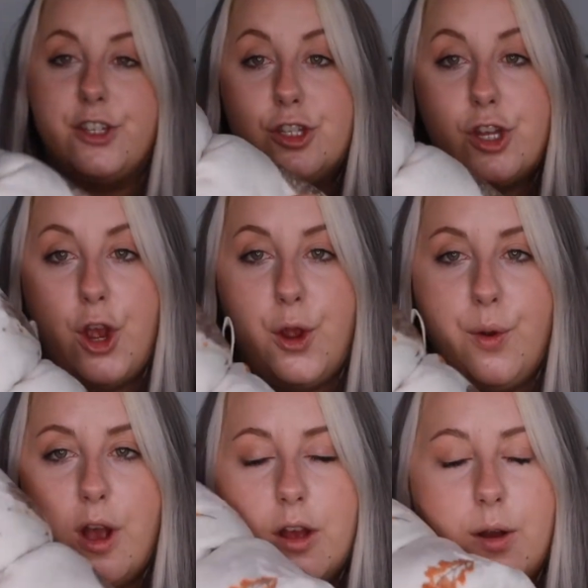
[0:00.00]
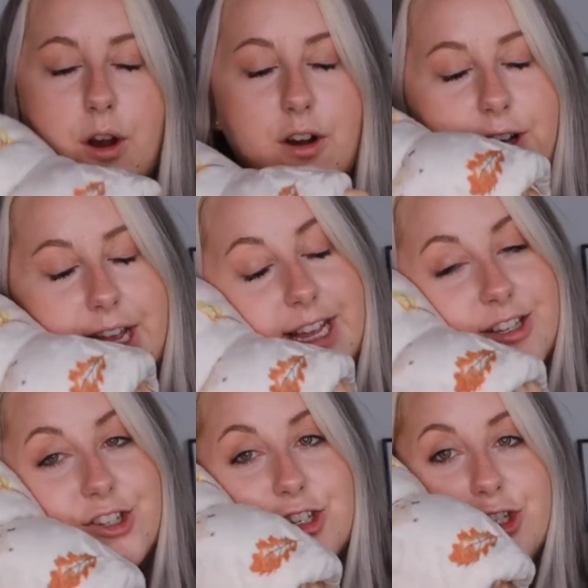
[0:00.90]
so,
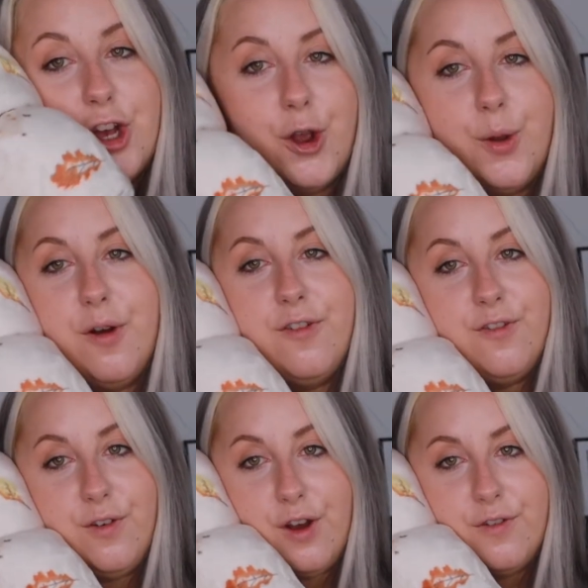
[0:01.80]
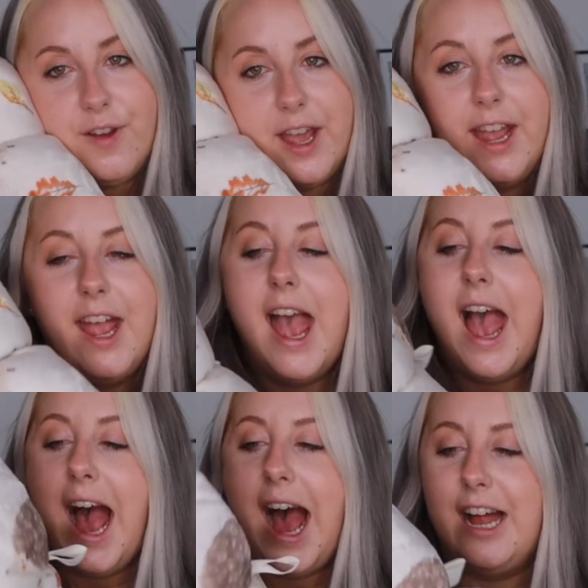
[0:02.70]
it's so fluffy
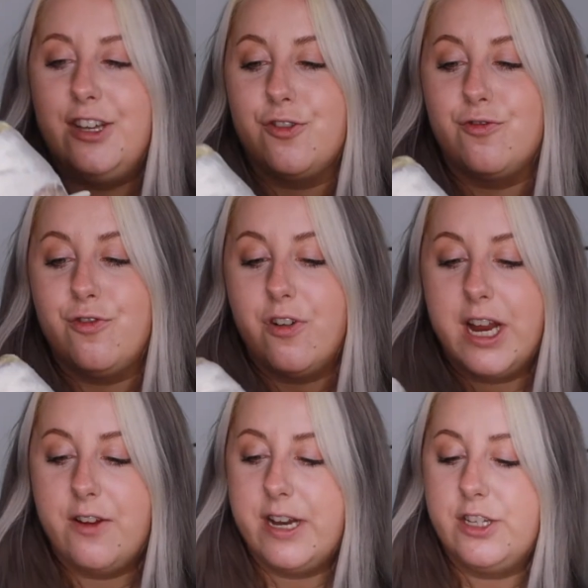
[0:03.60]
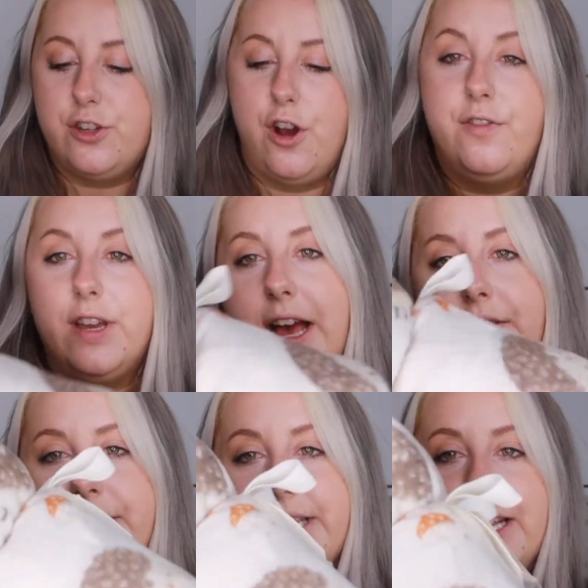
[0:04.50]
and really, really soft.
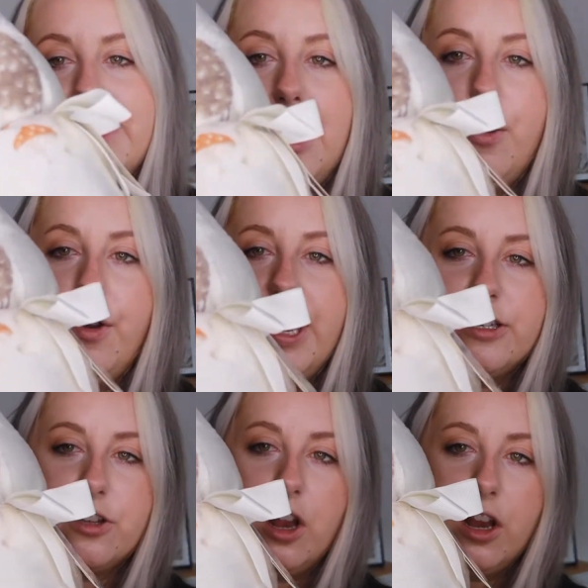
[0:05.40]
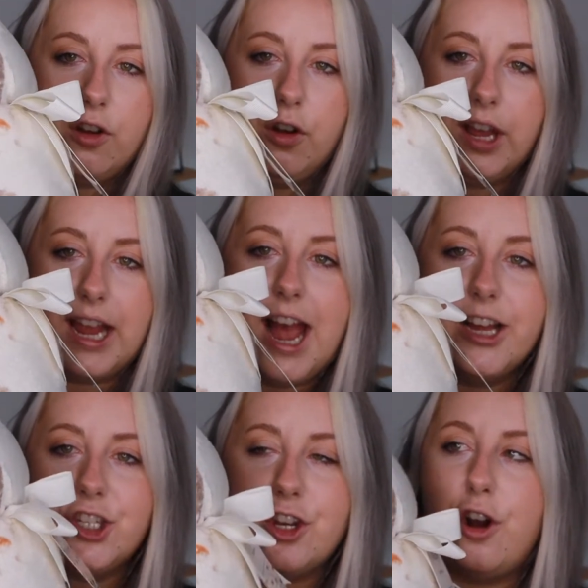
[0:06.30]
And the detail on it is like, got like
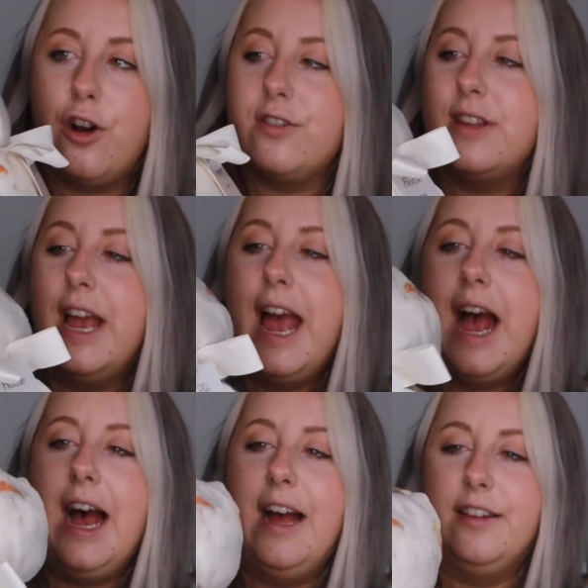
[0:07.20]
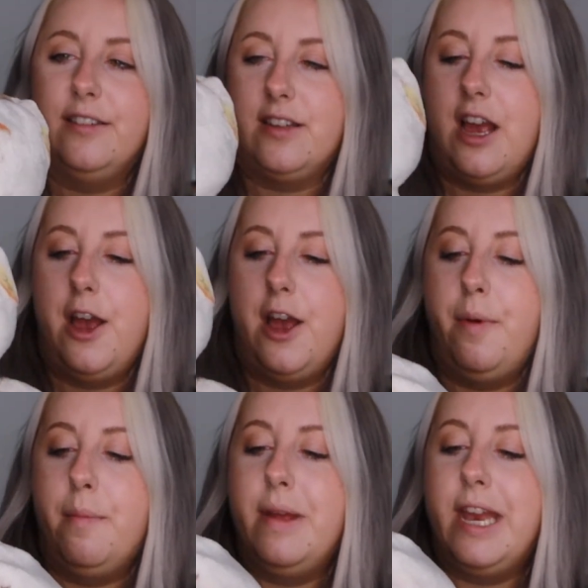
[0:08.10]
hedgehogs and
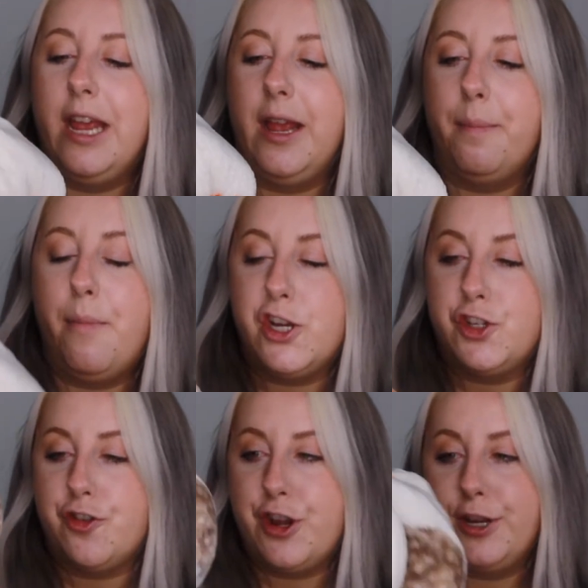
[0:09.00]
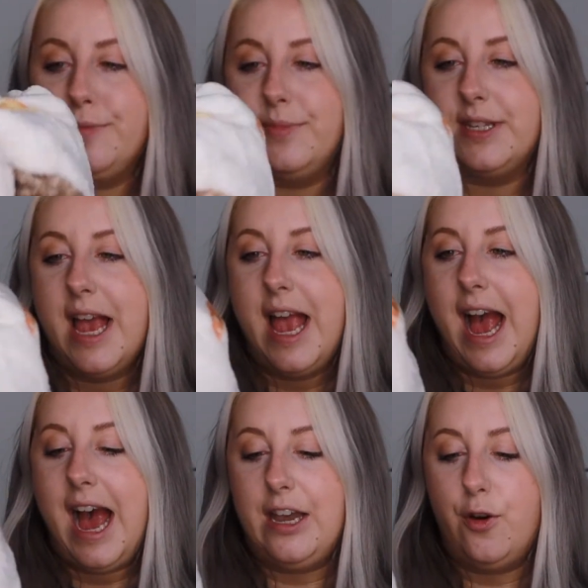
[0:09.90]
mini mushrooms
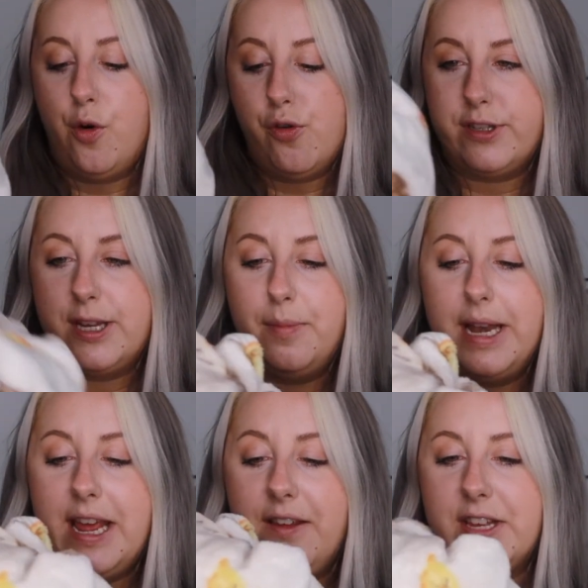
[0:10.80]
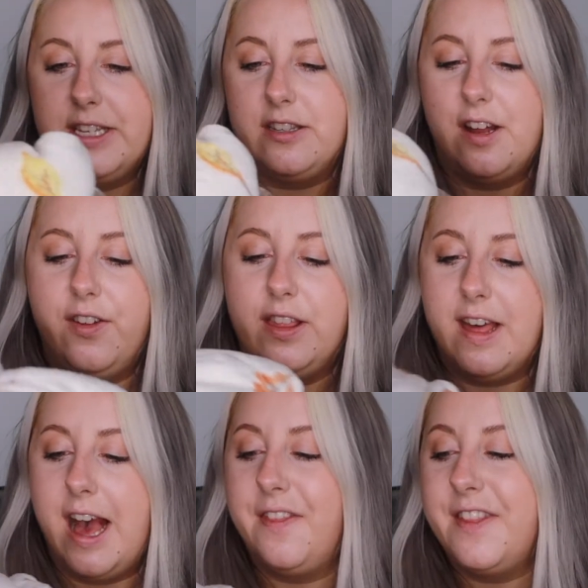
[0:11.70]
and autumn leaves and stuff like
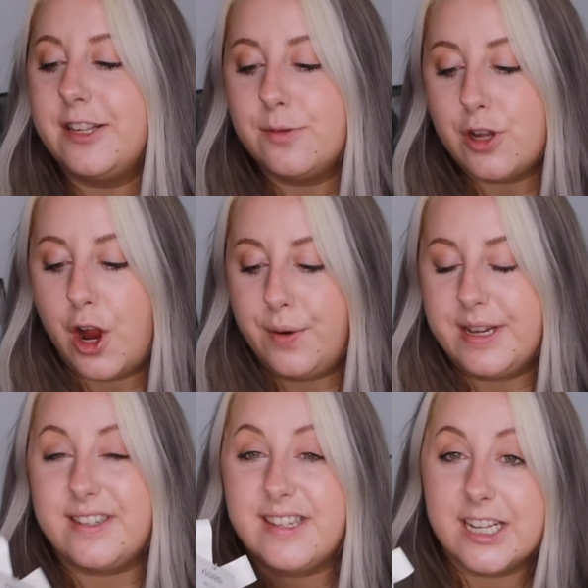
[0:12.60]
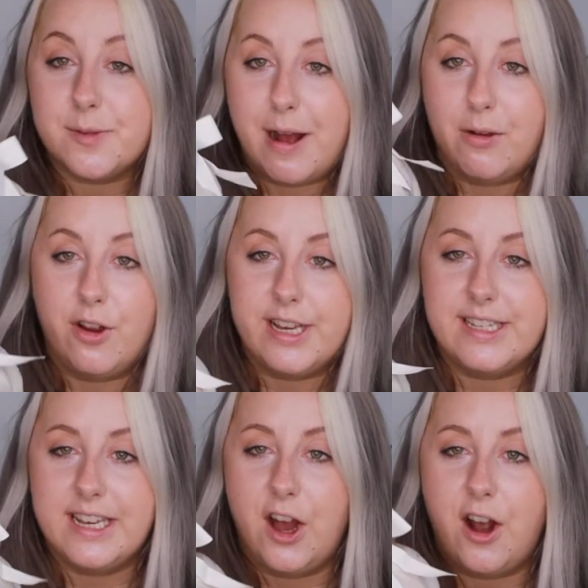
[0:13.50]
that. And this was only
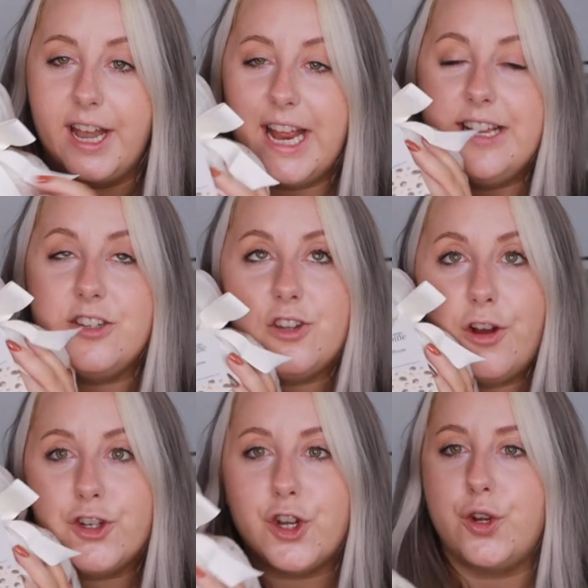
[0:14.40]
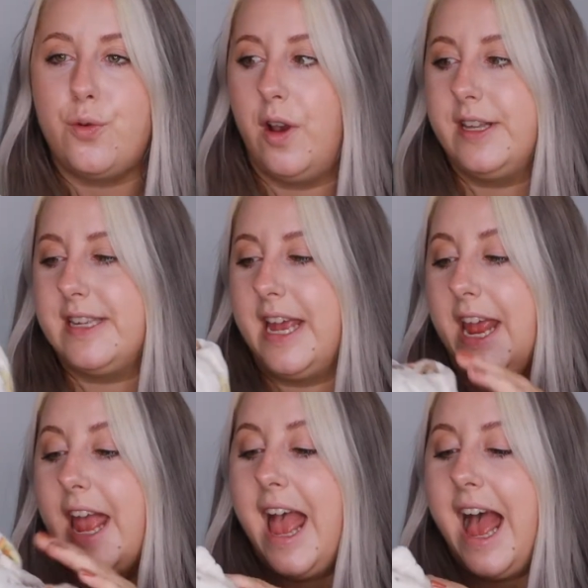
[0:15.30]
£6.99. It's such good
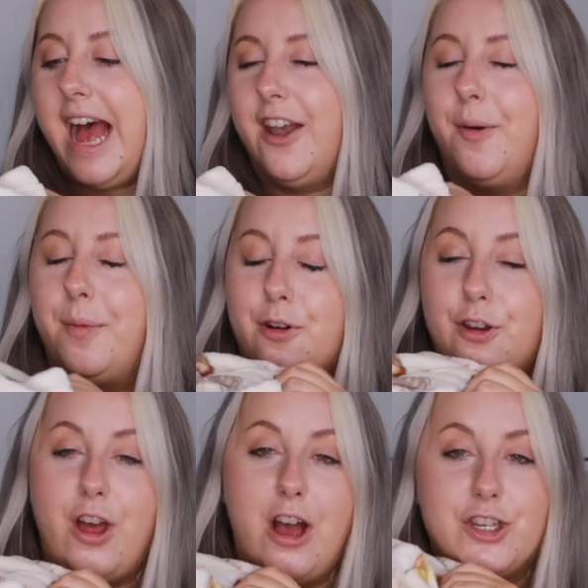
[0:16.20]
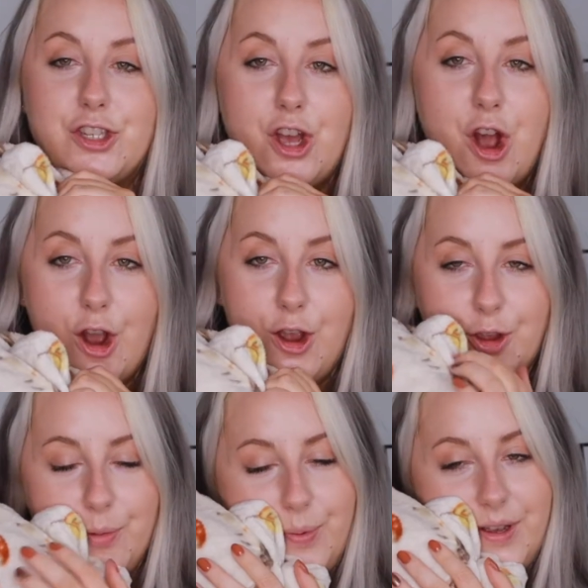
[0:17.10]
quality. And oh my God, I just
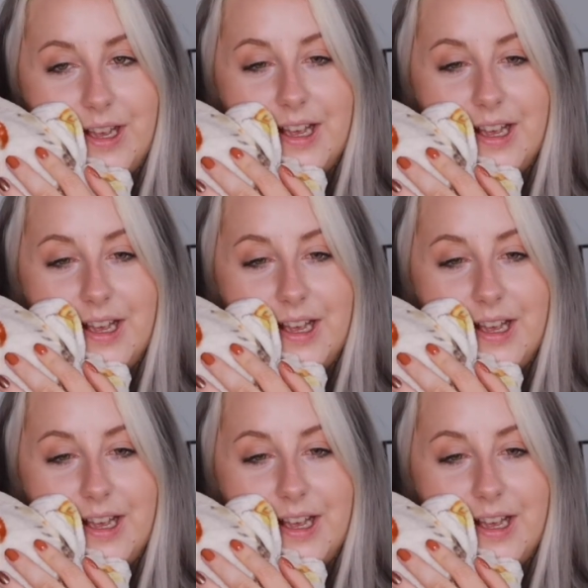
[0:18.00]
hope,